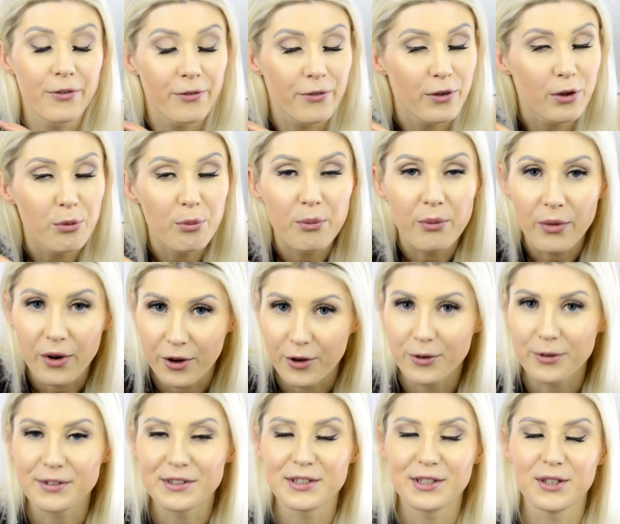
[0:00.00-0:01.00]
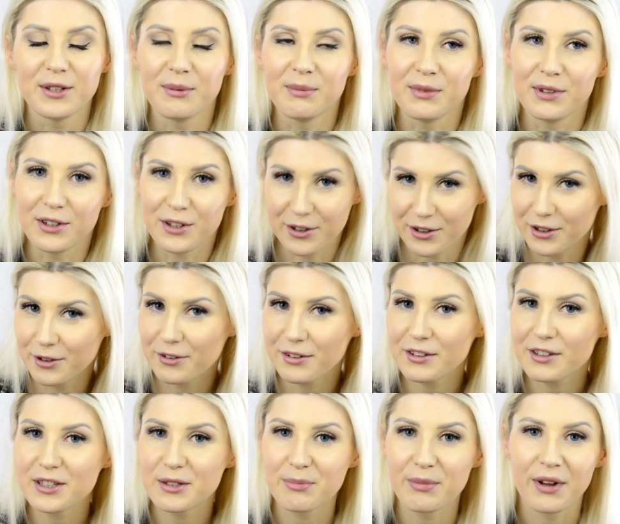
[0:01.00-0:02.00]
the most
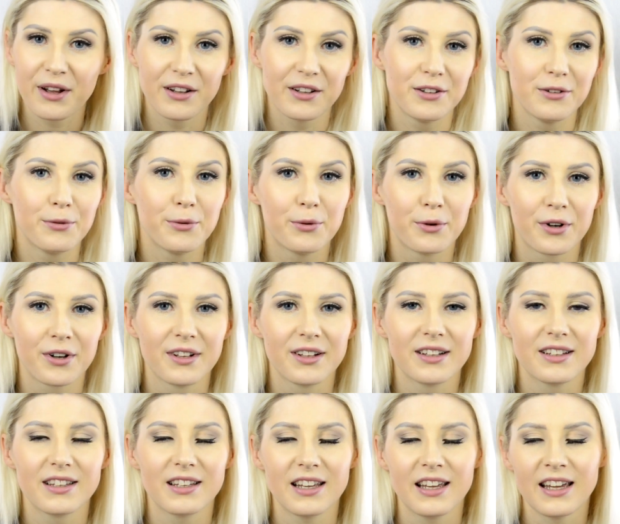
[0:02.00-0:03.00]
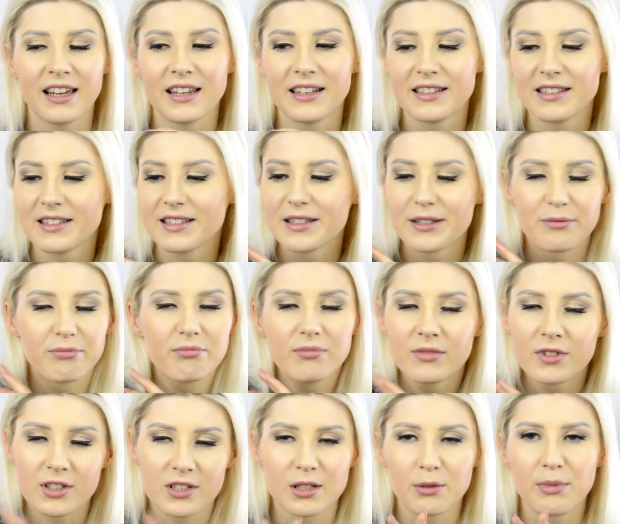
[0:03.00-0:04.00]
beautiful smell in the world. It's
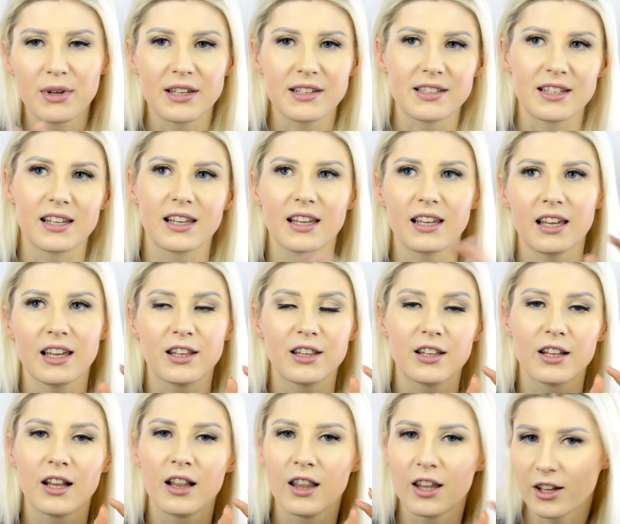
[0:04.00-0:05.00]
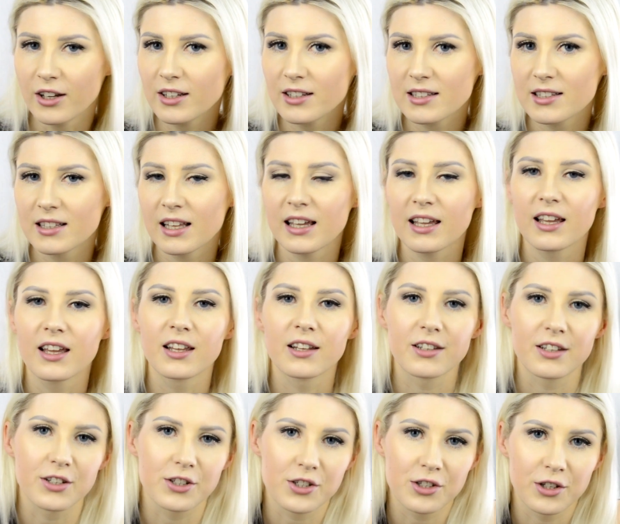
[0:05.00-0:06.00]
just amazing. It looks like a
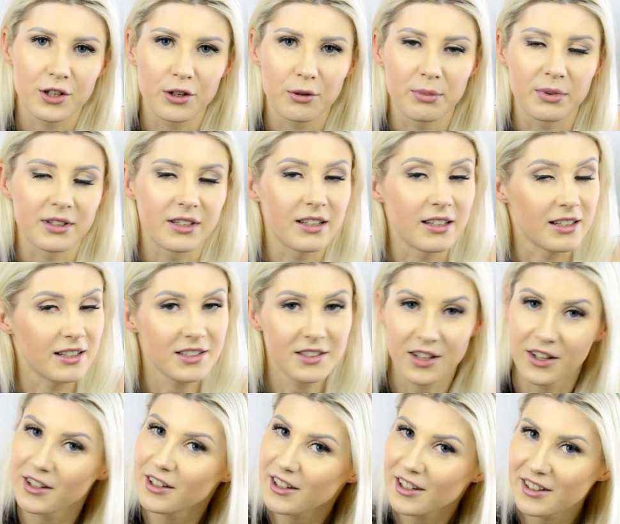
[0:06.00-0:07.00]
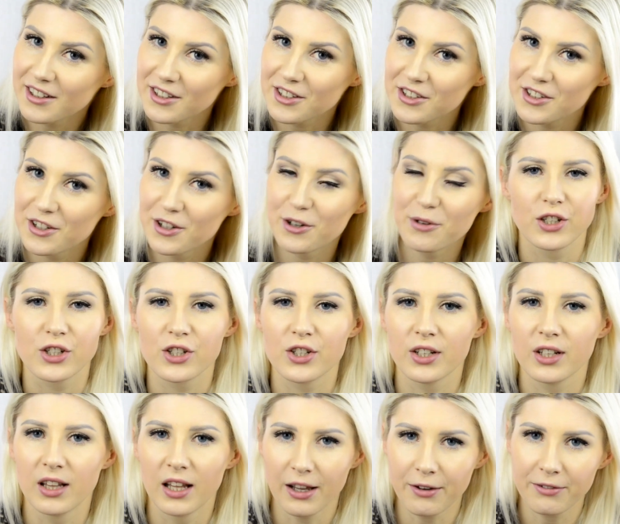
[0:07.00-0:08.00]
conditioner, but it's not a conditioner.
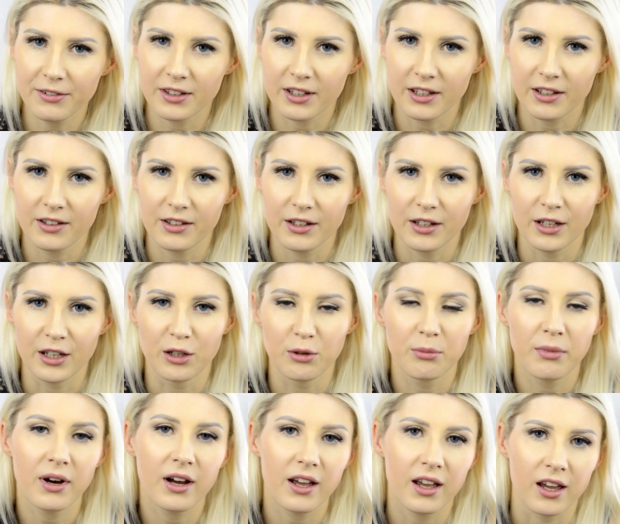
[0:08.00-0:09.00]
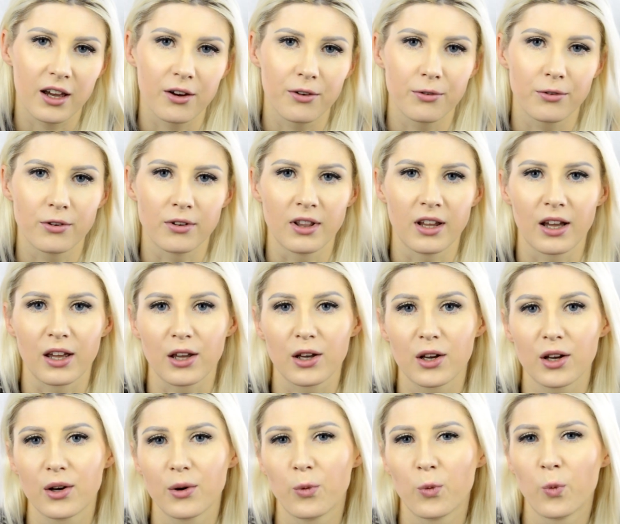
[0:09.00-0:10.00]
She left it in my hair for
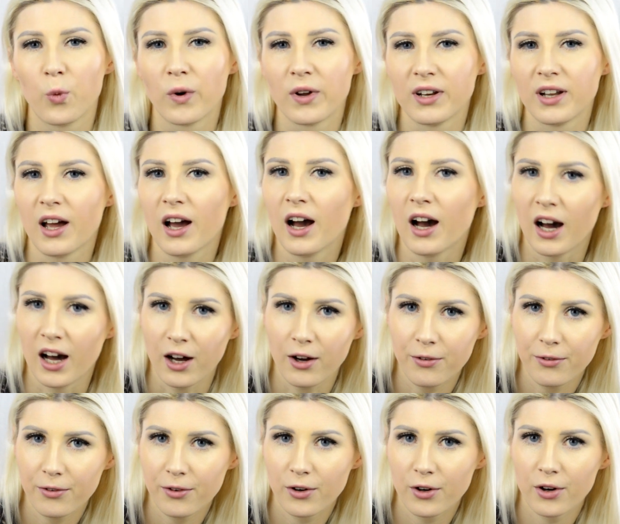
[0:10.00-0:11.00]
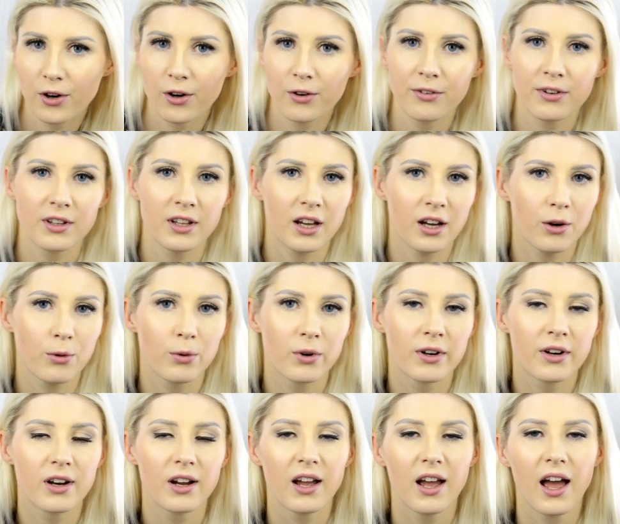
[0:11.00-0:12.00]
like 1/2 of an
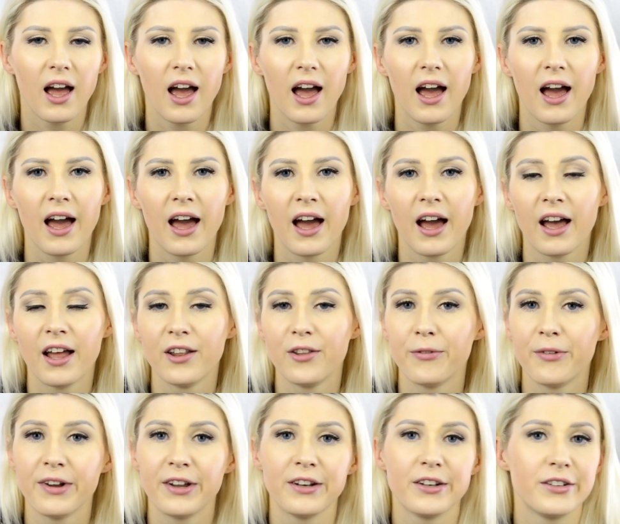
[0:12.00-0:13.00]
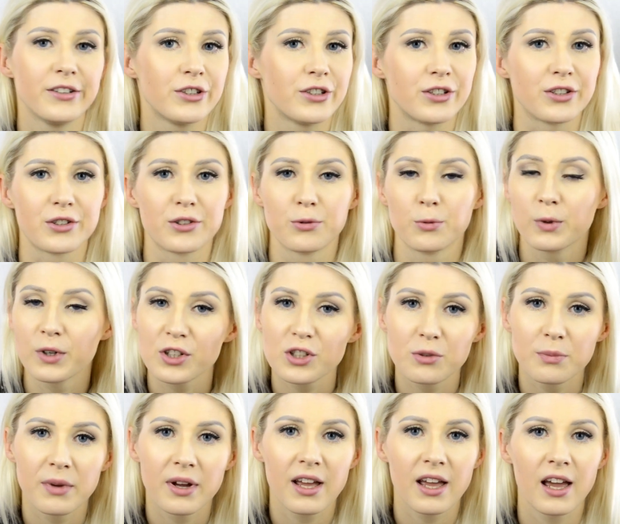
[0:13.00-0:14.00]
hour and then just
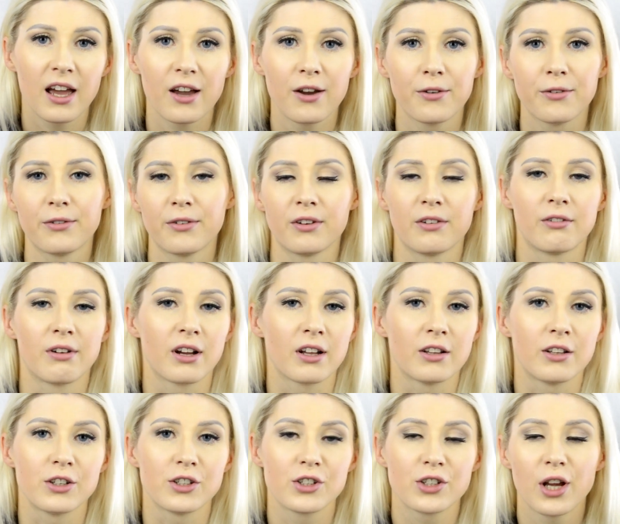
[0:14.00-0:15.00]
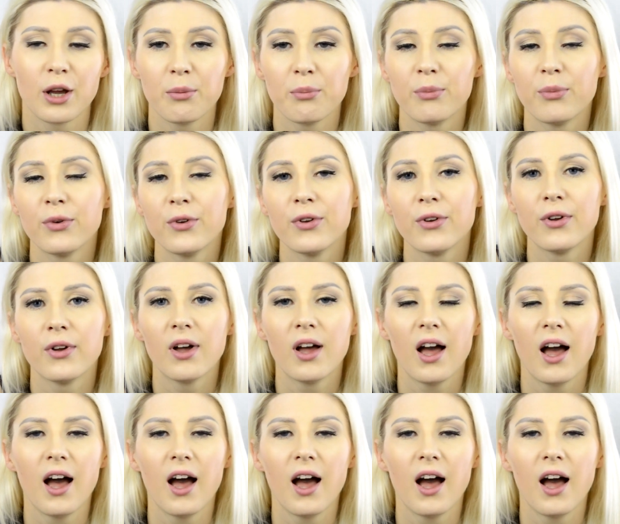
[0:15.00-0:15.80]
washed my hair with a regular shampoo,